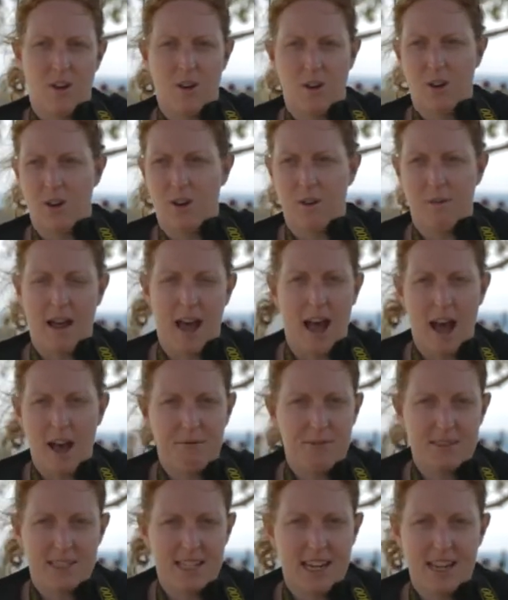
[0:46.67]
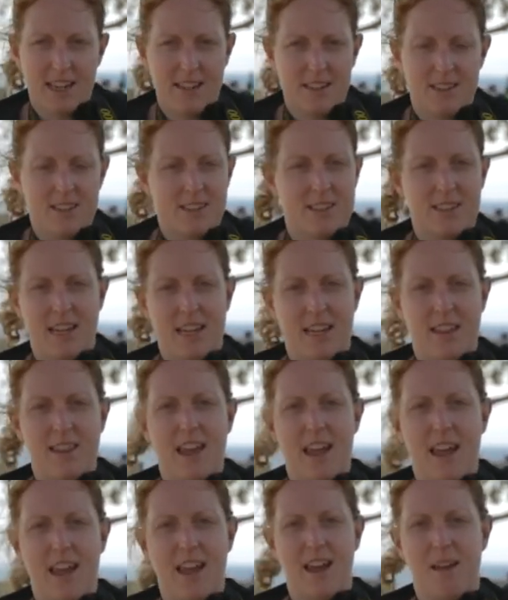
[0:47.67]
or half scenes in
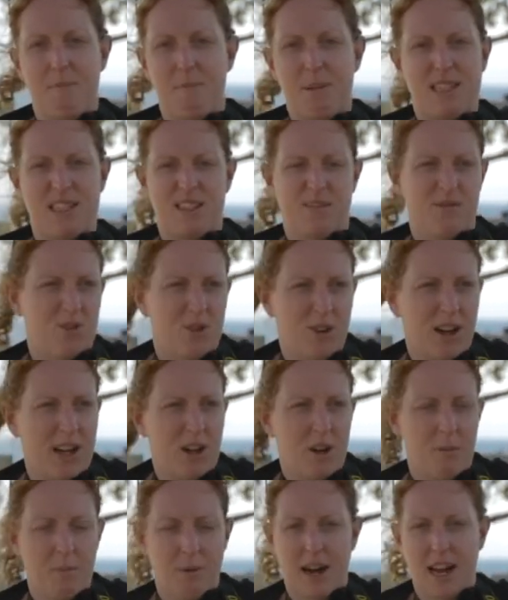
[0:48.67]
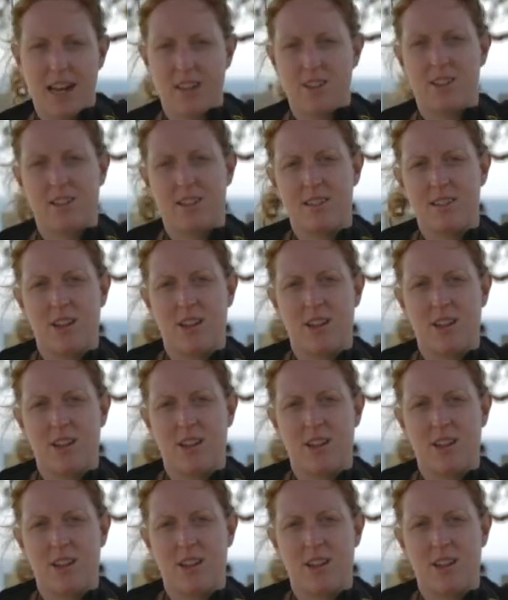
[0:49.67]
there, bits of tree or branches.